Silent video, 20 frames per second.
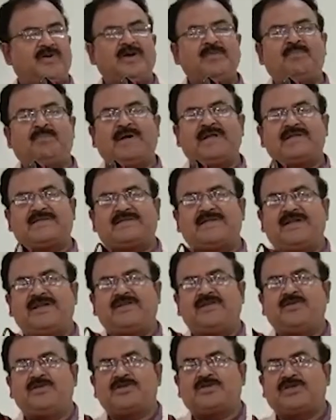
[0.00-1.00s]
one person
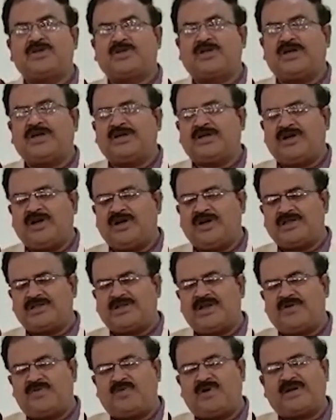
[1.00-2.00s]
used to
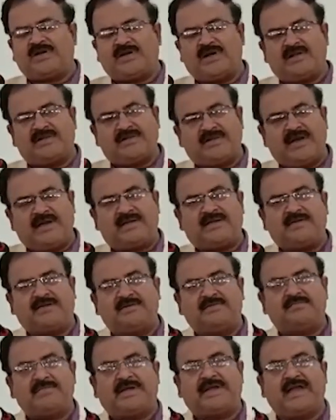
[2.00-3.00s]
continuously work on that
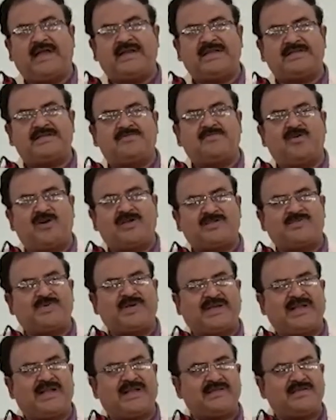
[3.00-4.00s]
mechanism, watch
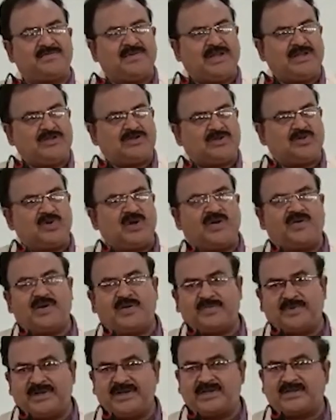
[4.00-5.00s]
mechanism, they used to
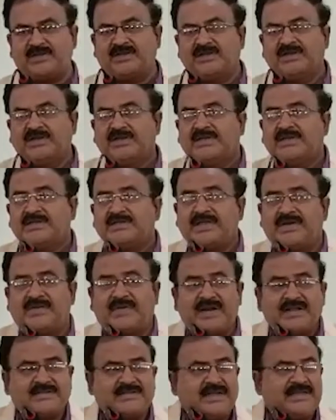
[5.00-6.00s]
develop that.
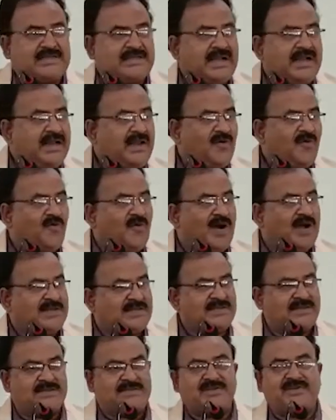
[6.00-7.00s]
Several such kind of
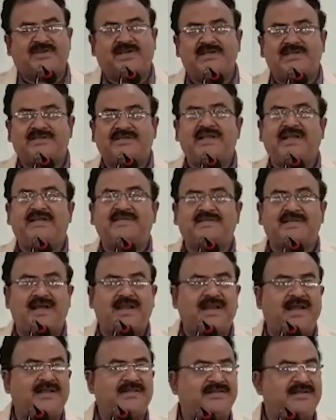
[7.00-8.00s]
watches you can see in
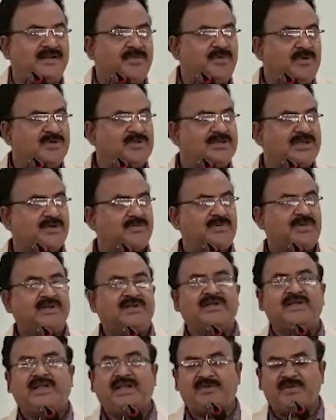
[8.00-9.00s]
Salar Jung Museum,
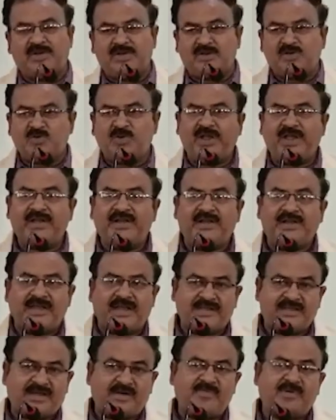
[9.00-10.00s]
even today in
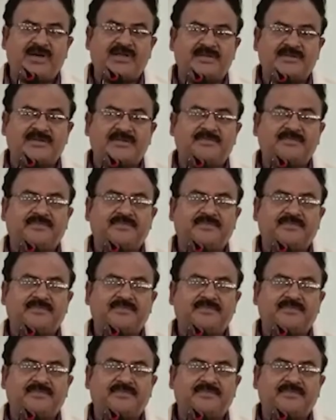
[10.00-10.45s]
Hyderabad.